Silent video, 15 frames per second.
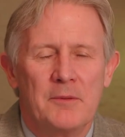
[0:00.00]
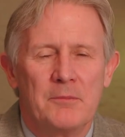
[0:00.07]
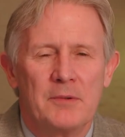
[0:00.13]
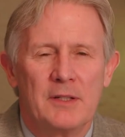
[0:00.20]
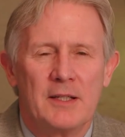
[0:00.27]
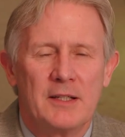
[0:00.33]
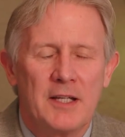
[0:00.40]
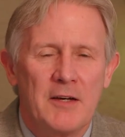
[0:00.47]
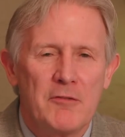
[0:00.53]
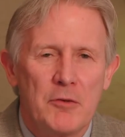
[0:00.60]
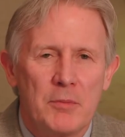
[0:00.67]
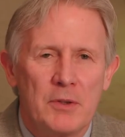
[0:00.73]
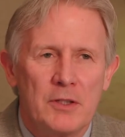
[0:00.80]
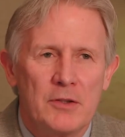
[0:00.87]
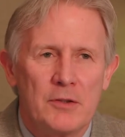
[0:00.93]
But
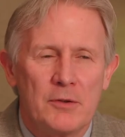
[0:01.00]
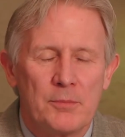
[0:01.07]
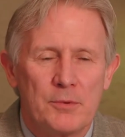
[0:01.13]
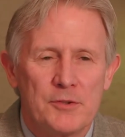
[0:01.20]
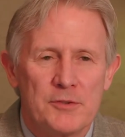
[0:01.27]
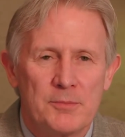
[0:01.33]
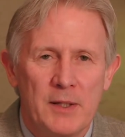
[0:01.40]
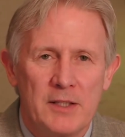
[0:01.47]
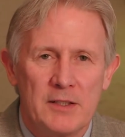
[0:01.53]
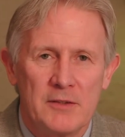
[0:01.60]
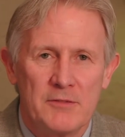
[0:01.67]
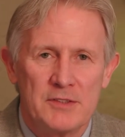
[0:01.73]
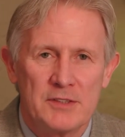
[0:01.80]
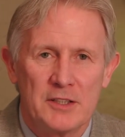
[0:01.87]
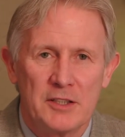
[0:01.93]
inevitably, your
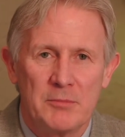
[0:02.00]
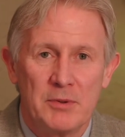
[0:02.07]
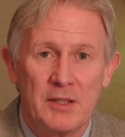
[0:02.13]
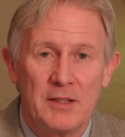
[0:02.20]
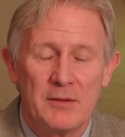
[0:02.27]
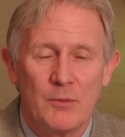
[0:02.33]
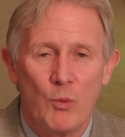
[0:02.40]
perspective is going to be